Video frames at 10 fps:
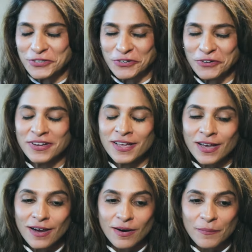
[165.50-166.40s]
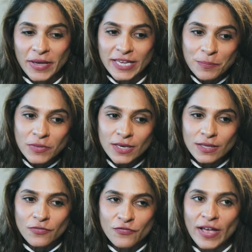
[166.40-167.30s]
you know, I kept
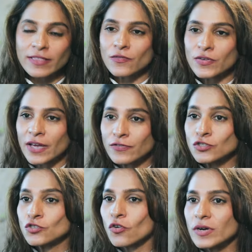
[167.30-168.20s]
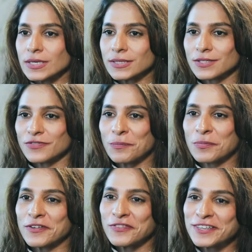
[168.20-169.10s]
thinking the fact that we have a choice, we are
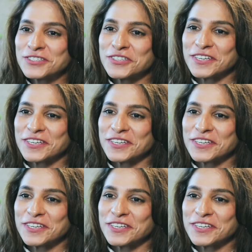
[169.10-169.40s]
privileged